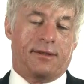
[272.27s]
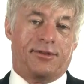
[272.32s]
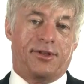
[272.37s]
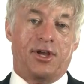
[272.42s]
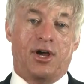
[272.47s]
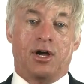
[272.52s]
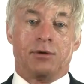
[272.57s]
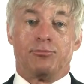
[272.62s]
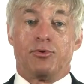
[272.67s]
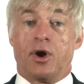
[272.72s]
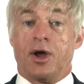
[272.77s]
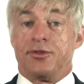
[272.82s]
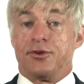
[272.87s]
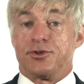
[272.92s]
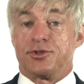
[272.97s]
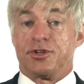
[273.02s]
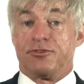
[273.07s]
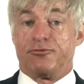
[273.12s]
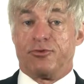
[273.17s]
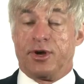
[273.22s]
The Young
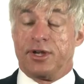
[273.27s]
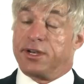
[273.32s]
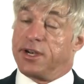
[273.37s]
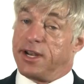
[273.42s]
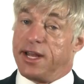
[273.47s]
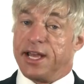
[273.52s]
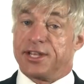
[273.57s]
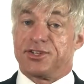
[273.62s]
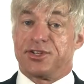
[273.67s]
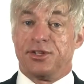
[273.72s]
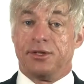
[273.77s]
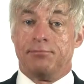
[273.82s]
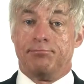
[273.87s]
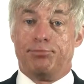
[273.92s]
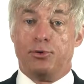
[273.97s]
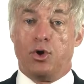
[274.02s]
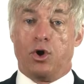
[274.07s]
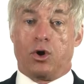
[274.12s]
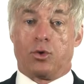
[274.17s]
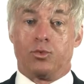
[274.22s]
Brothers have written an excellent
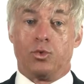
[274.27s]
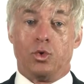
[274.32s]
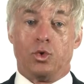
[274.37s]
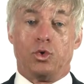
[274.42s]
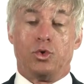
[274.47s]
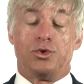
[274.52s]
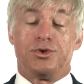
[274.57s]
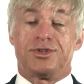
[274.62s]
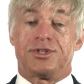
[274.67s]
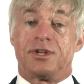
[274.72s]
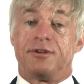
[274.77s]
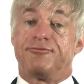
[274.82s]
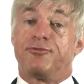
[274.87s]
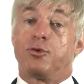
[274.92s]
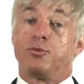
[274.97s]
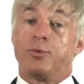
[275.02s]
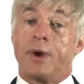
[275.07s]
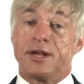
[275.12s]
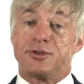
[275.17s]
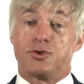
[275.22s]
book, Rules for
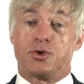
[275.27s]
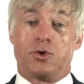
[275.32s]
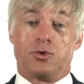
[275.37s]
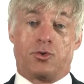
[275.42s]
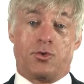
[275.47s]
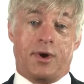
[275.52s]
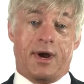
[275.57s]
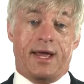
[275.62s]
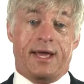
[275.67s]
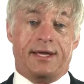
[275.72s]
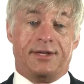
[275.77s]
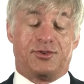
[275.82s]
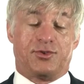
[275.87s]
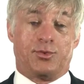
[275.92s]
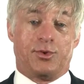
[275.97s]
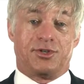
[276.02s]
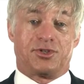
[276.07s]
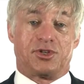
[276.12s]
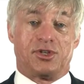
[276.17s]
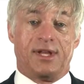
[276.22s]
Retrogrades,
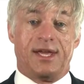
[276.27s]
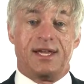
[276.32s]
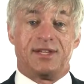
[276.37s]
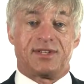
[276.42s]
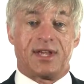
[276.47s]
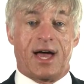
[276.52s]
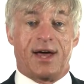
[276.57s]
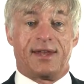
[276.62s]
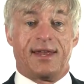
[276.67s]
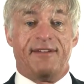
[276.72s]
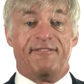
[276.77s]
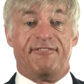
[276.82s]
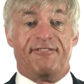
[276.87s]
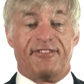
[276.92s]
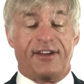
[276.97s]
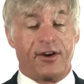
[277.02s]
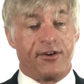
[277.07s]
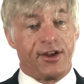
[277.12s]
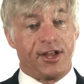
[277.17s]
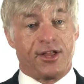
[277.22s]
which lays out a
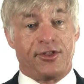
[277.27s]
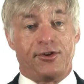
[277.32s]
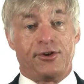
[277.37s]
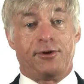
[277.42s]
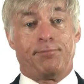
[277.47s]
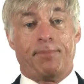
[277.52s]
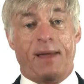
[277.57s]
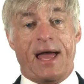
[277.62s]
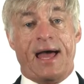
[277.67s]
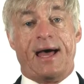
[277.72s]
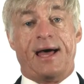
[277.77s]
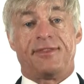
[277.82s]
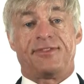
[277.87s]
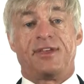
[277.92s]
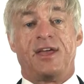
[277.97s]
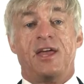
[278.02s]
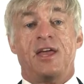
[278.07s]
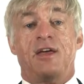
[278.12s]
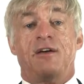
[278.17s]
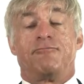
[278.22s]
very clear path
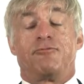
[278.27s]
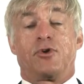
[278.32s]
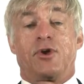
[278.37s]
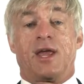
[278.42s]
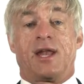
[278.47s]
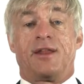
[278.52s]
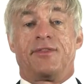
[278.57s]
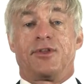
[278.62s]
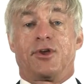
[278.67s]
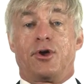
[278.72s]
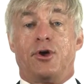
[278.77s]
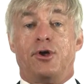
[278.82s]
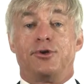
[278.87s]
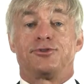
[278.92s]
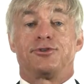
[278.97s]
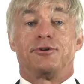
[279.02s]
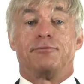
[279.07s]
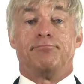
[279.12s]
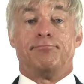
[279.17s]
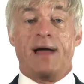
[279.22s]
for getting the
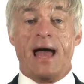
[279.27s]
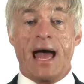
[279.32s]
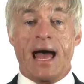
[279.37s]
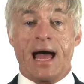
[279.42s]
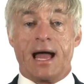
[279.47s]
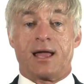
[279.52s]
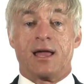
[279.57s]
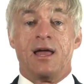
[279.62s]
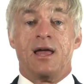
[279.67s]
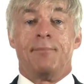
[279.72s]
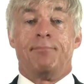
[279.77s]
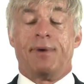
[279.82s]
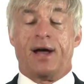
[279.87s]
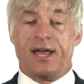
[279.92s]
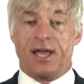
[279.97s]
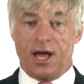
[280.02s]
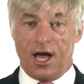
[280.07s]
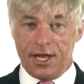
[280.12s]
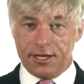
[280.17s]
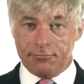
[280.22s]
culture back
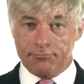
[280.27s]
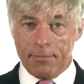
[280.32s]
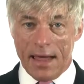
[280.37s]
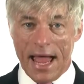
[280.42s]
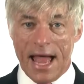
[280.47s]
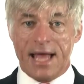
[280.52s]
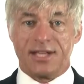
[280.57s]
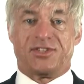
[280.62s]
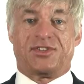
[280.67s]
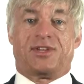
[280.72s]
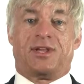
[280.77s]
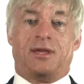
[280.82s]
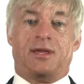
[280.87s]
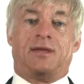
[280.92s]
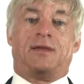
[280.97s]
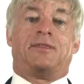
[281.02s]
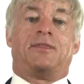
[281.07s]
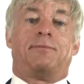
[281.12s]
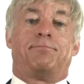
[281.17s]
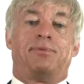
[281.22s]
by
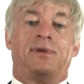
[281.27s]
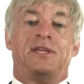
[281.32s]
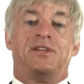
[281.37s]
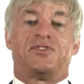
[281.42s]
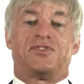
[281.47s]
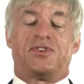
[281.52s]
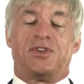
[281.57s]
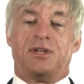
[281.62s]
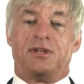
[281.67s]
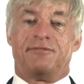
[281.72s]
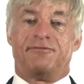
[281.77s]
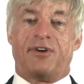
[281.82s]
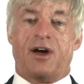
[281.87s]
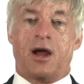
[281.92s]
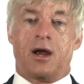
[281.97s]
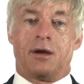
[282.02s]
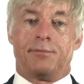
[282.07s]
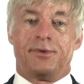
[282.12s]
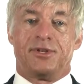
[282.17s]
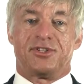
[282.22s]
unmasking the PC
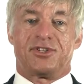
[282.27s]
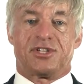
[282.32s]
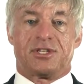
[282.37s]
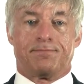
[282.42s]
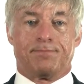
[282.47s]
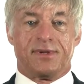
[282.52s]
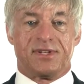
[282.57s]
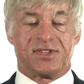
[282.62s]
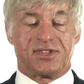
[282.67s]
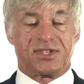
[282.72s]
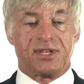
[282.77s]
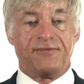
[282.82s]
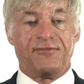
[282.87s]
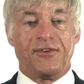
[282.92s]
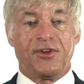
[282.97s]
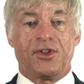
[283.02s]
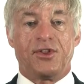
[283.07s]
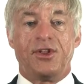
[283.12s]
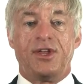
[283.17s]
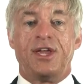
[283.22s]
environment
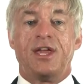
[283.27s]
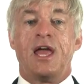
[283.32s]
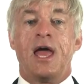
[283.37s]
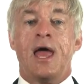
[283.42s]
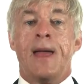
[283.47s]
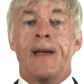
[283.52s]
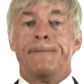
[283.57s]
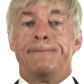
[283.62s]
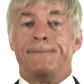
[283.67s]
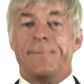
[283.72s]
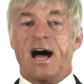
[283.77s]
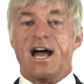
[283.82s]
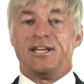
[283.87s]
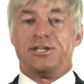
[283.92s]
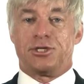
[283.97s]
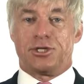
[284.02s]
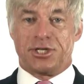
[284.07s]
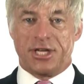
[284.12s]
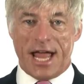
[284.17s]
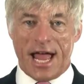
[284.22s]
specifically by
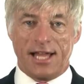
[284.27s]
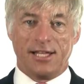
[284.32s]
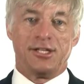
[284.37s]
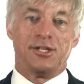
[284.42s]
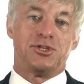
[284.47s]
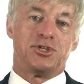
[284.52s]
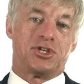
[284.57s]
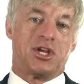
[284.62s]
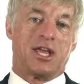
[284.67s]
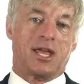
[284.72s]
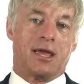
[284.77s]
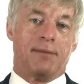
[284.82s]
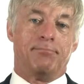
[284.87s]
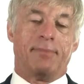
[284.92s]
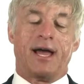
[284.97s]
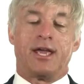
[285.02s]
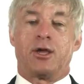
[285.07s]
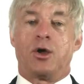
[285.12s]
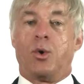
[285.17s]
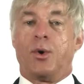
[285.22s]
challenging it,
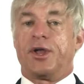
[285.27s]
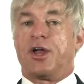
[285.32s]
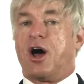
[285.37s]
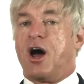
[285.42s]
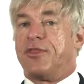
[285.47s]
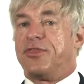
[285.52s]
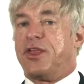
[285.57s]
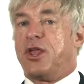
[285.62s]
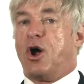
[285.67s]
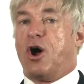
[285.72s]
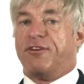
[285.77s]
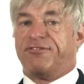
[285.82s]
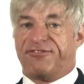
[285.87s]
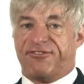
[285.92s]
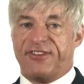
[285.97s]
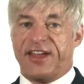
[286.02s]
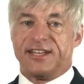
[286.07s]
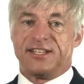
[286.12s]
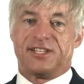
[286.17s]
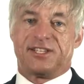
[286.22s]
by going on the
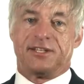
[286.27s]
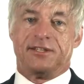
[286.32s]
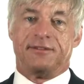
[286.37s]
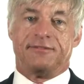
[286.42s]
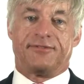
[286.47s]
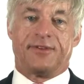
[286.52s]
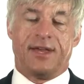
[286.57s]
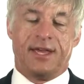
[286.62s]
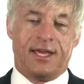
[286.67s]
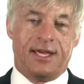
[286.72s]
offensive.